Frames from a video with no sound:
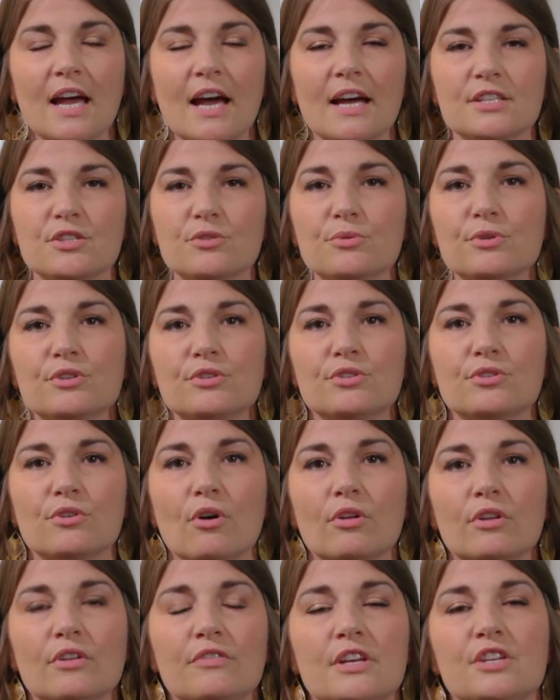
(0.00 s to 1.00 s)
as a
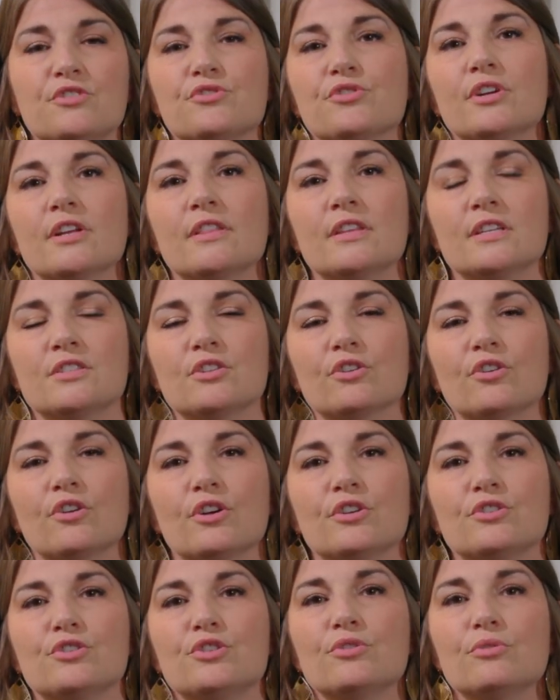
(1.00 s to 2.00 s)
result of injury that's
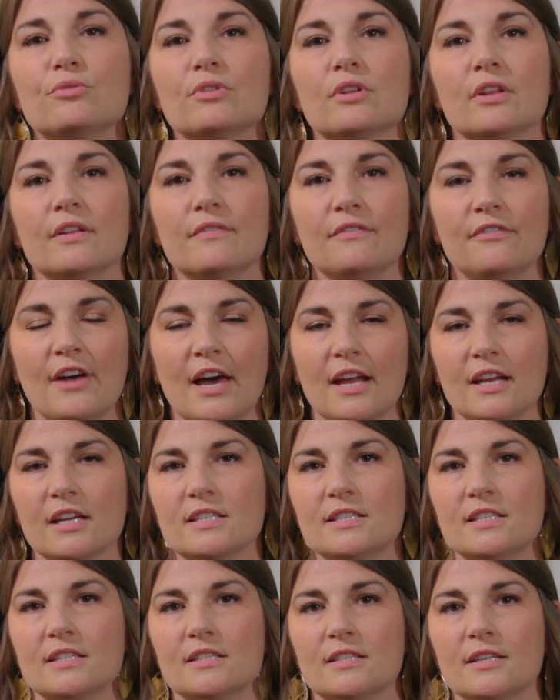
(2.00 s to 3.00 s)
occurred to the lymphatic
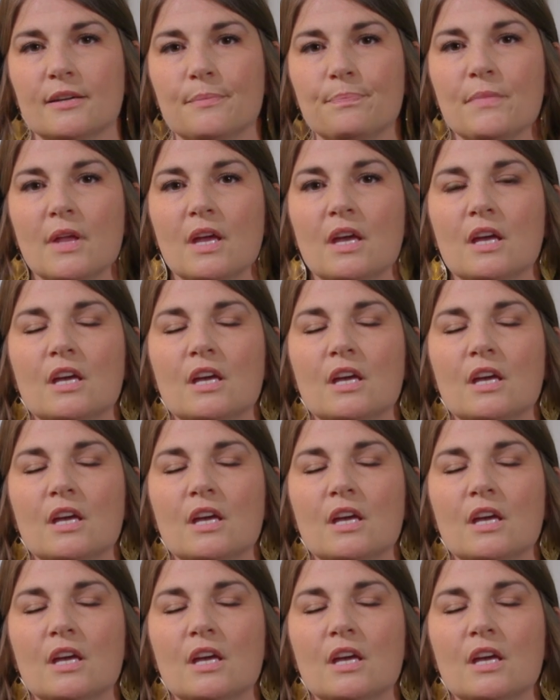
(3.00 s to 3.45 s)
system.